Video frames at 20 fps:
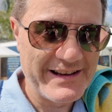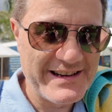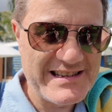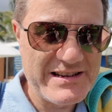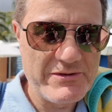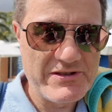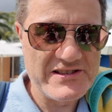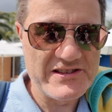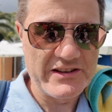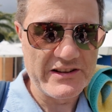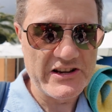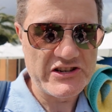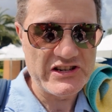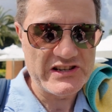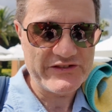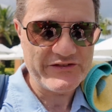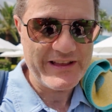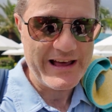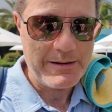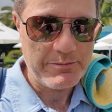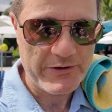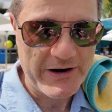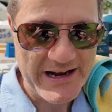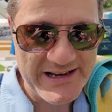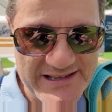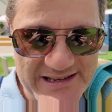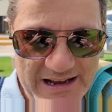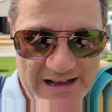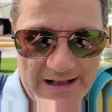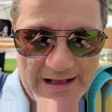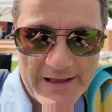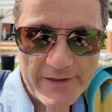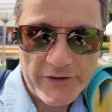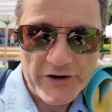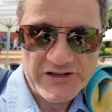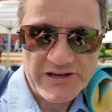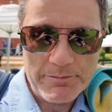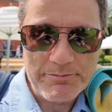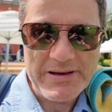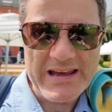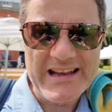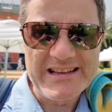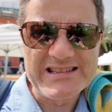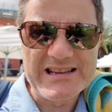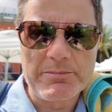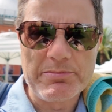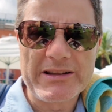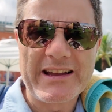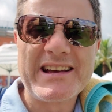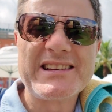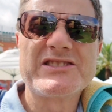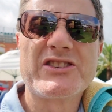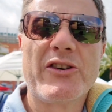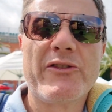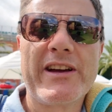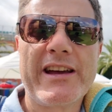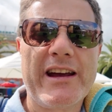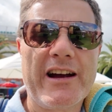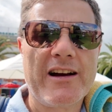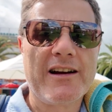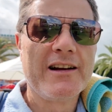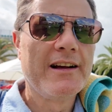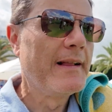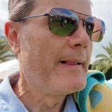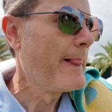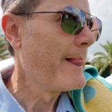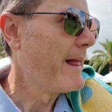least it was delicious for that price. There's a pizza place over here.